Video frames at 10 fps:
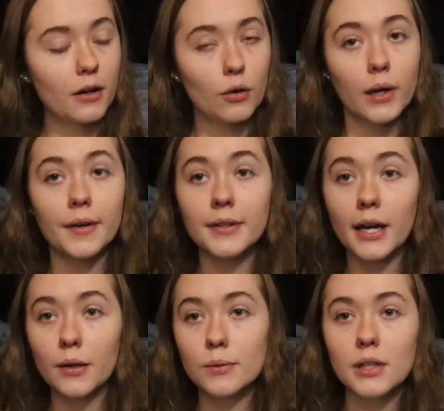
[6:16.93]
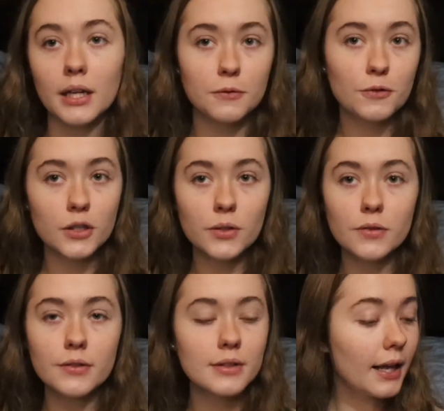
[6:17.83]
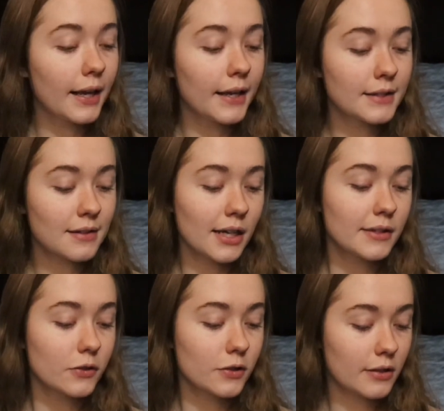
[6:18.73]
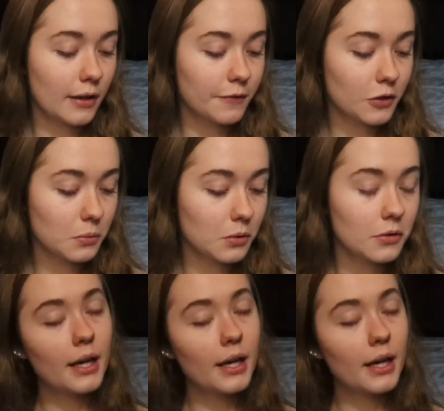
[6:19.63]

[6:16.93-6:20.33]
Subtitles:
around the house kind of shoes, and slides are just comfortable.